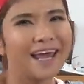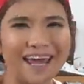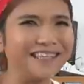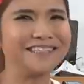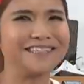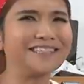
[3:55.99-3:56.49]

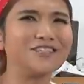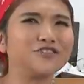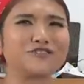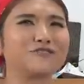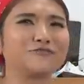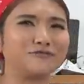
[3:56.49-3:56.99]
Any
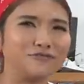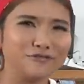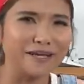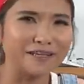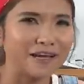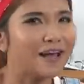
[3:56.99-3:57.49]
teenager could do
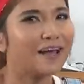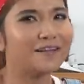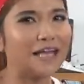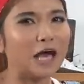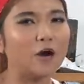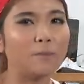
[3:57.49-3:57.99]
it.
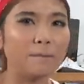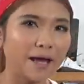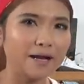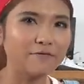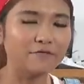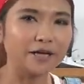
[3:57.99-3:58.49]
Now,
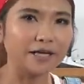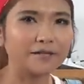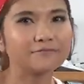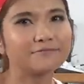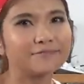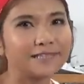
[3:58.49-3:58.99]
bed leveling.